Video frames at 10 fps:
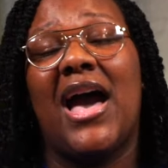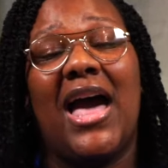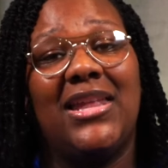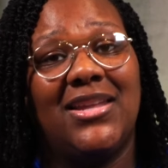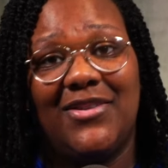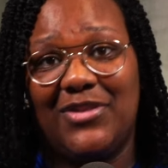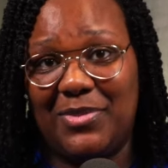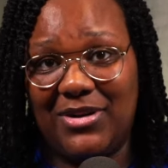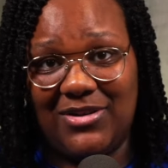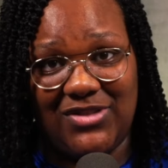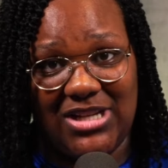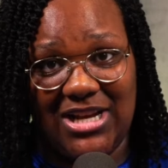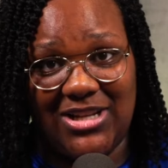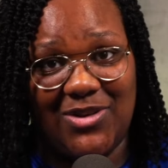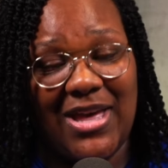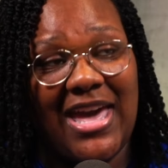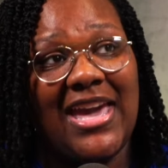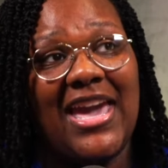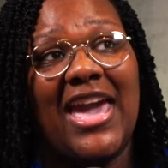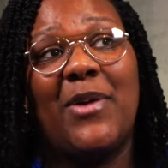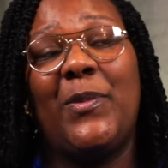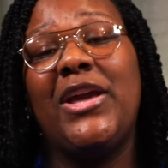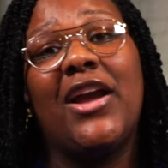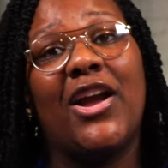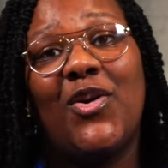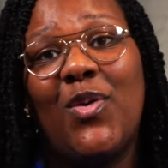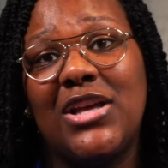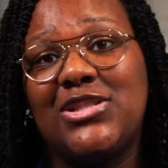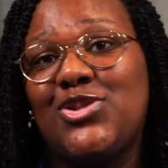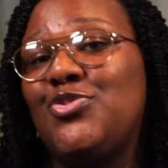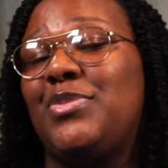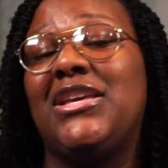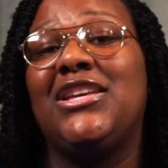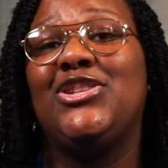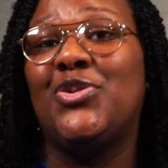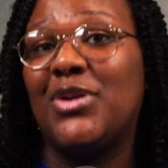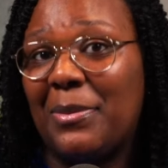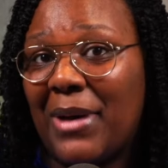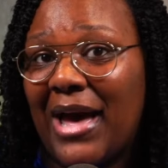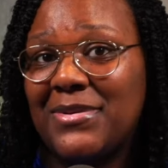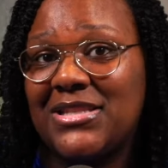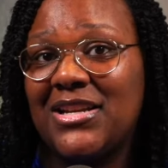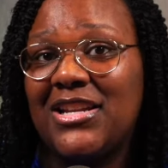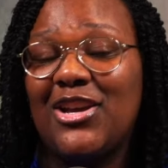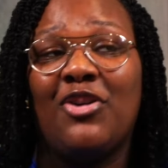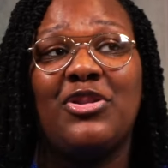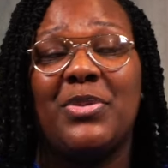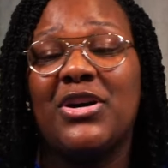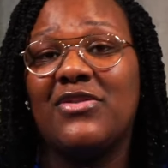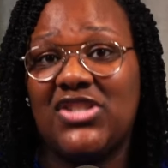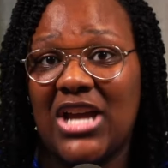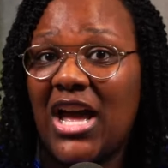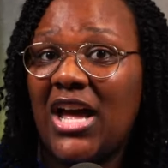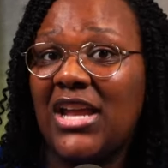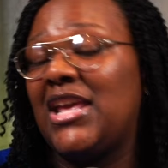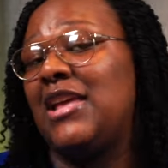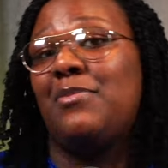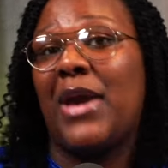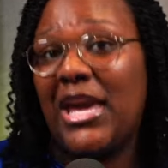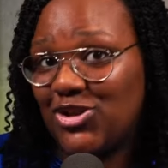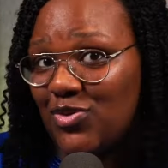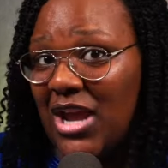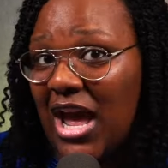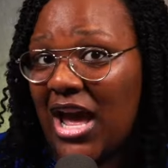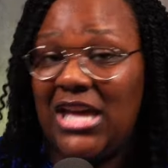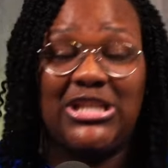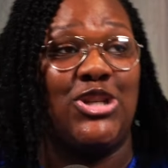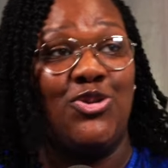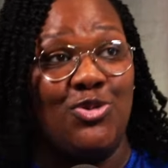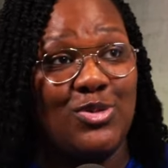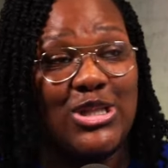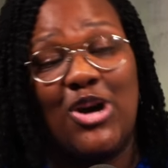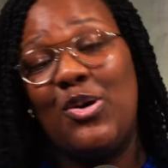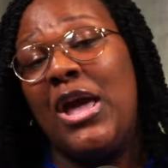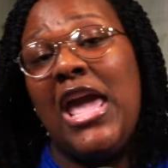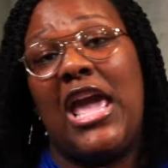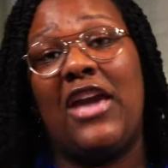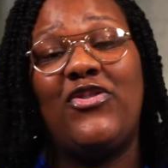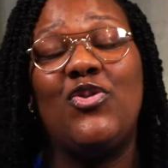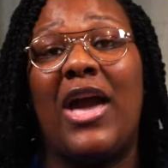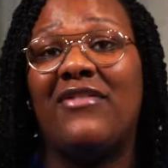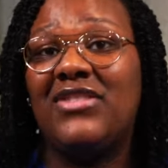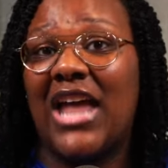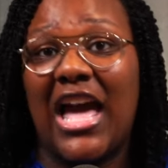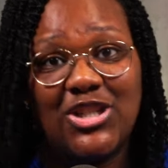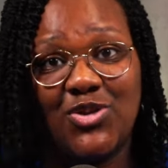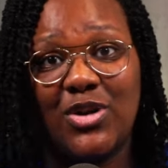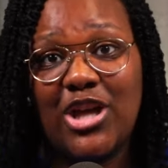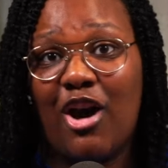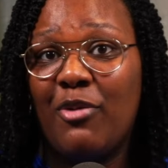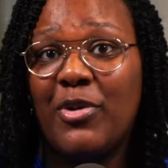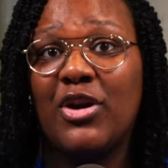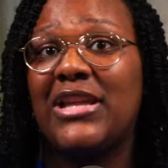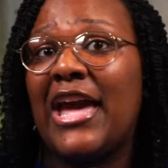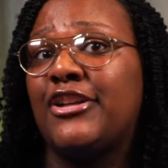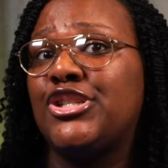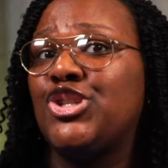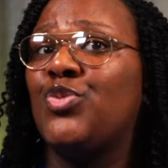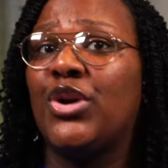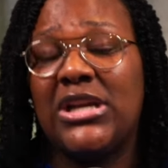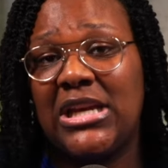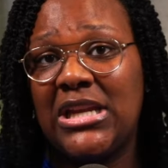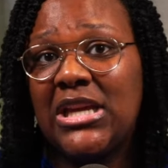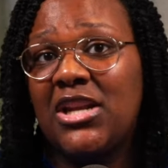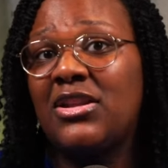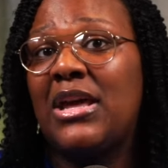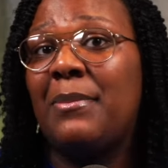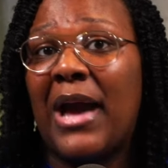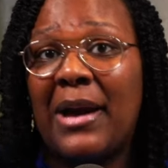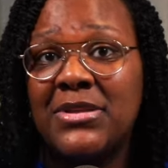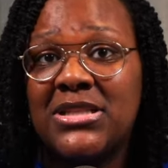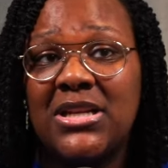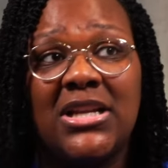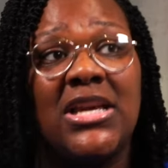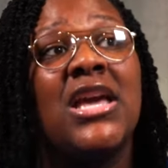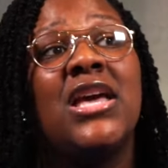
I love the book of John, okay? And we are going to be doing a Bible study on the book of John in Patreon soon. So if you have not joined the Homegirl Lounge and you want to get in on that Bible study,